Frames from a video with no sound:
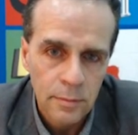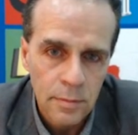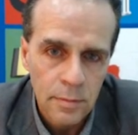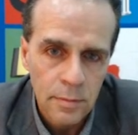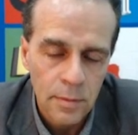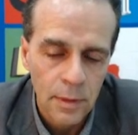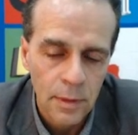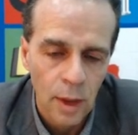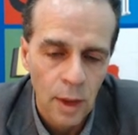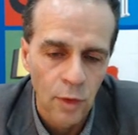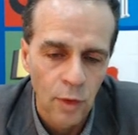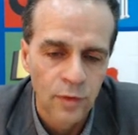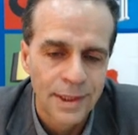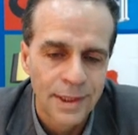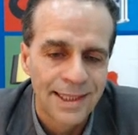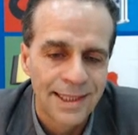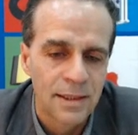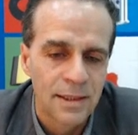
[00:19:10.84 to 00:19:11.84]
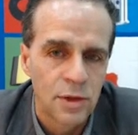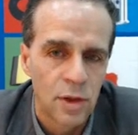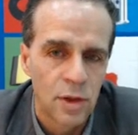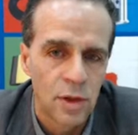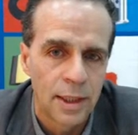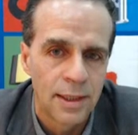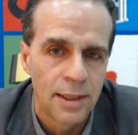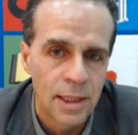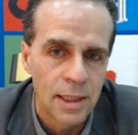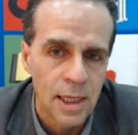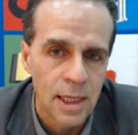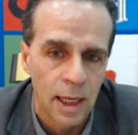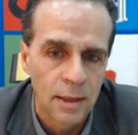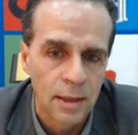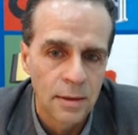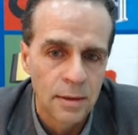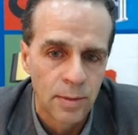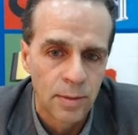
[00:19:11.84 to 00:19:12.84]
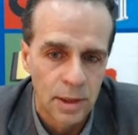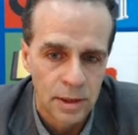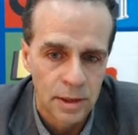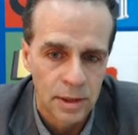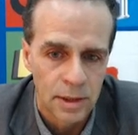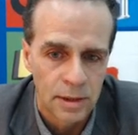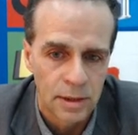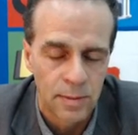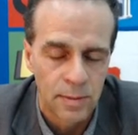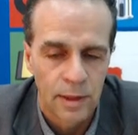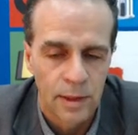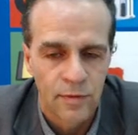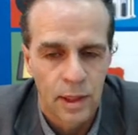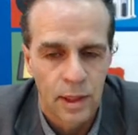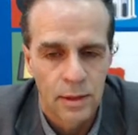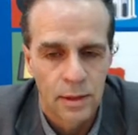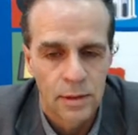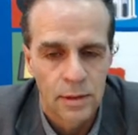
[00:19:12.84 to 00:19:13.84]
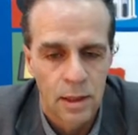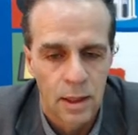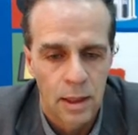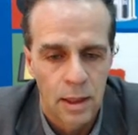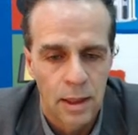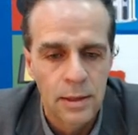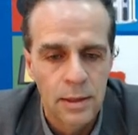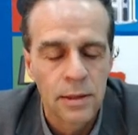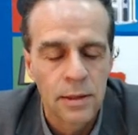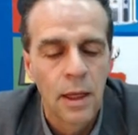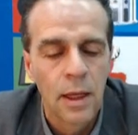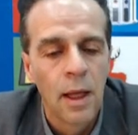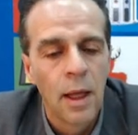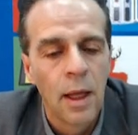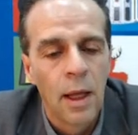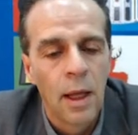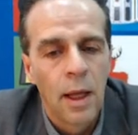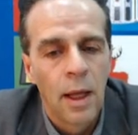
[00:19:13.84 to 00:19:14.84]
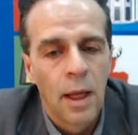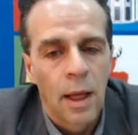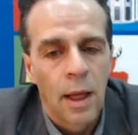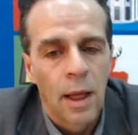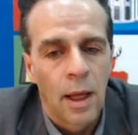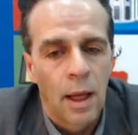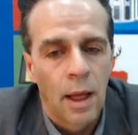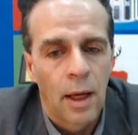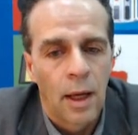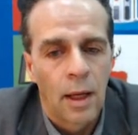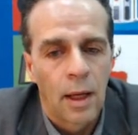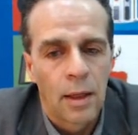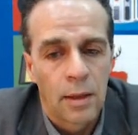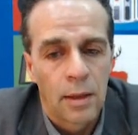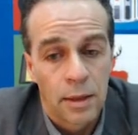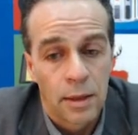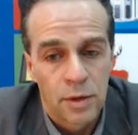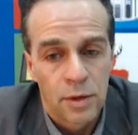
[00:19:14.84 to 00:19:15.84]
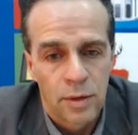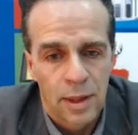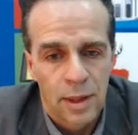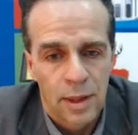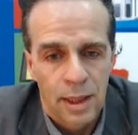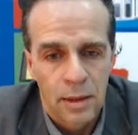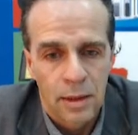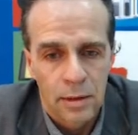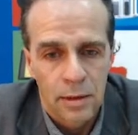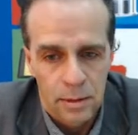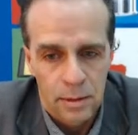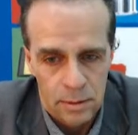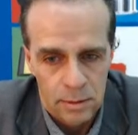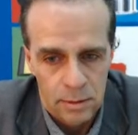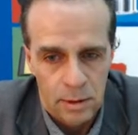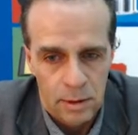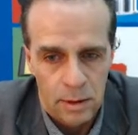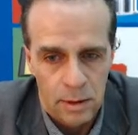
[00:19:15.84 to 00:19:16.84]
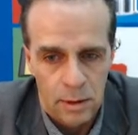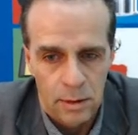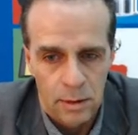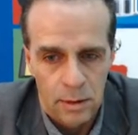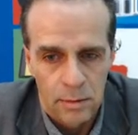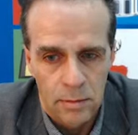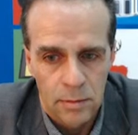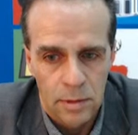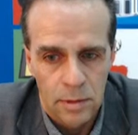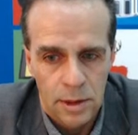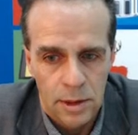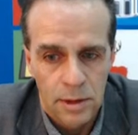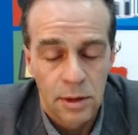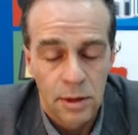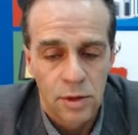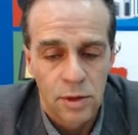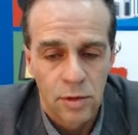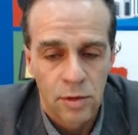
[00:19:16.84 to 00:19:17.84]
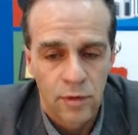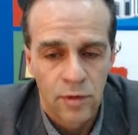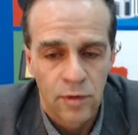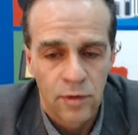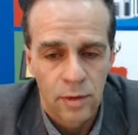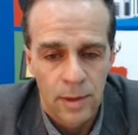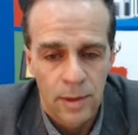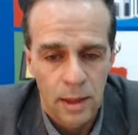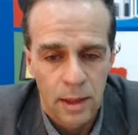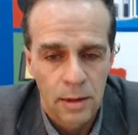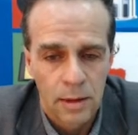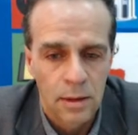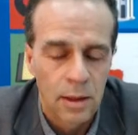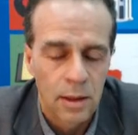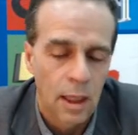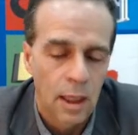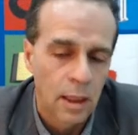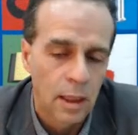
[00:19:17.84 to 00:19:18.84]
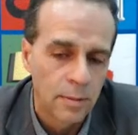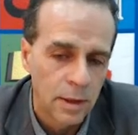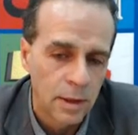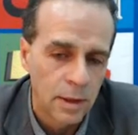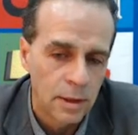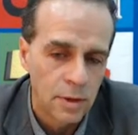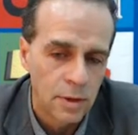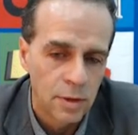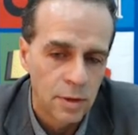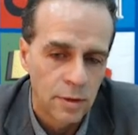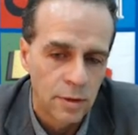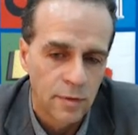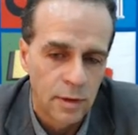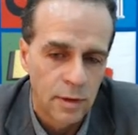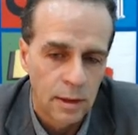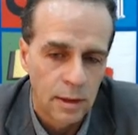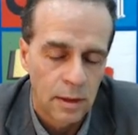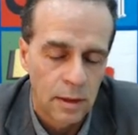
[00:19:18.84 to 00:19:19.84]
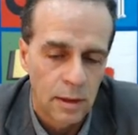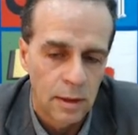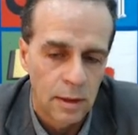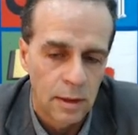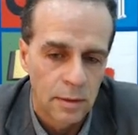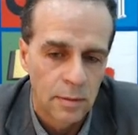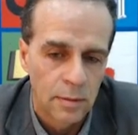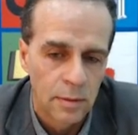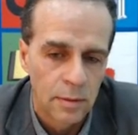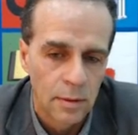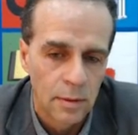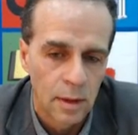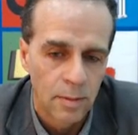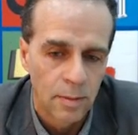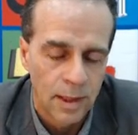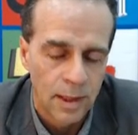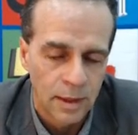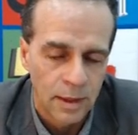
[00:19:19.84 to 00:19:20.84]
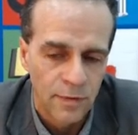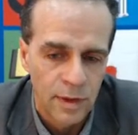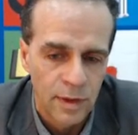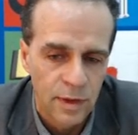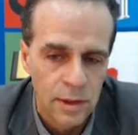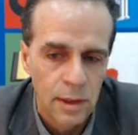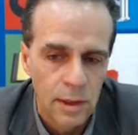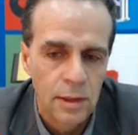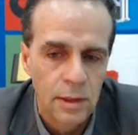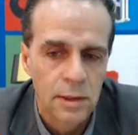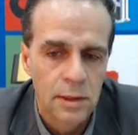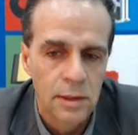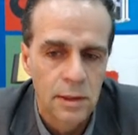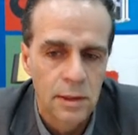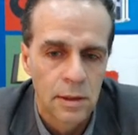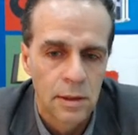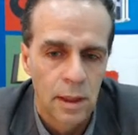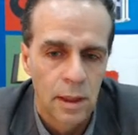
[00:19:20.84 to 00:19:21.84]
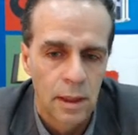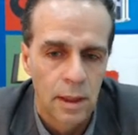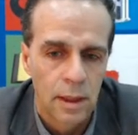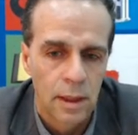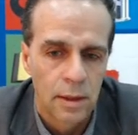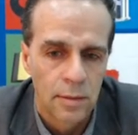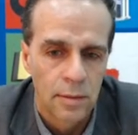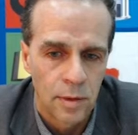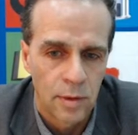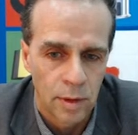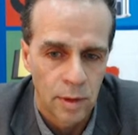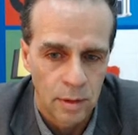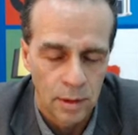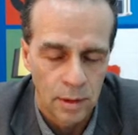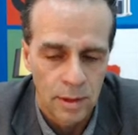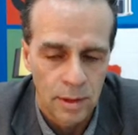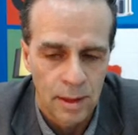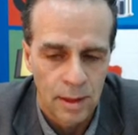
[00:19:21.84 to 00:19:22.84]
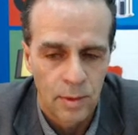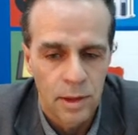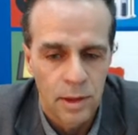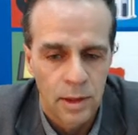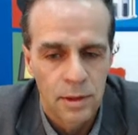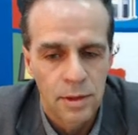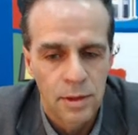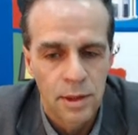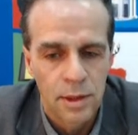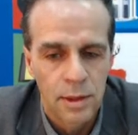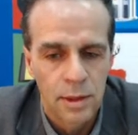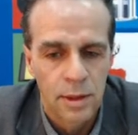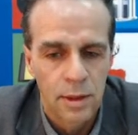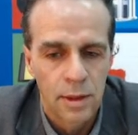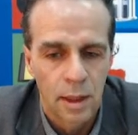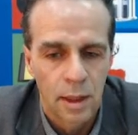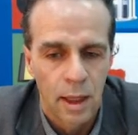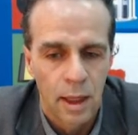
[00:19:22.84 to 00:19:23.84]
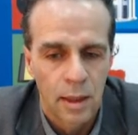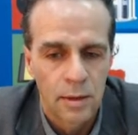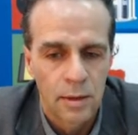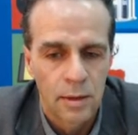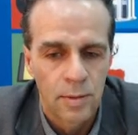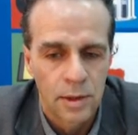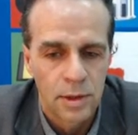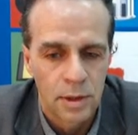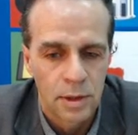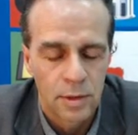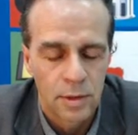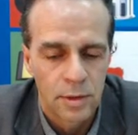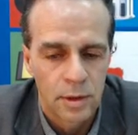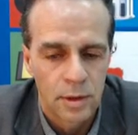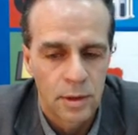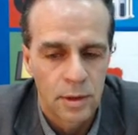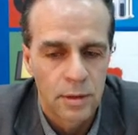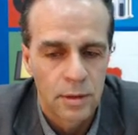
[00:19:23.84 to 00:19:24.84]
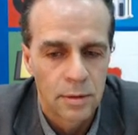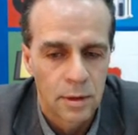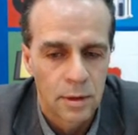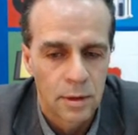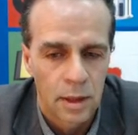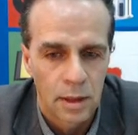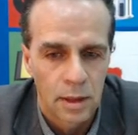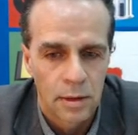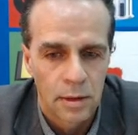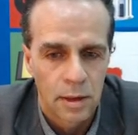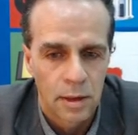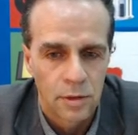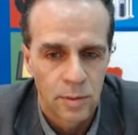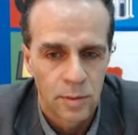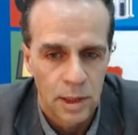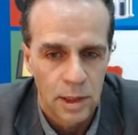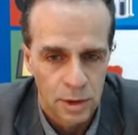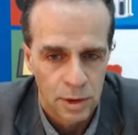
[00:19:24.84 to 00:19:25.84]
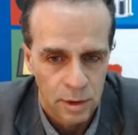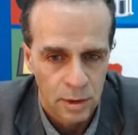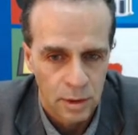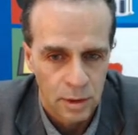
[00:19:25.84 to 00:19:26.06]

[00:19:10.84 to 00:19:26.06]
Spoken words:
Hopefully this is not the end, but this is my final slide. I'd like to thank the Nizhny Novgorod Medical Academy, the Institute of Applied Physics, all the collaborators here, and in particular, I'd like to mention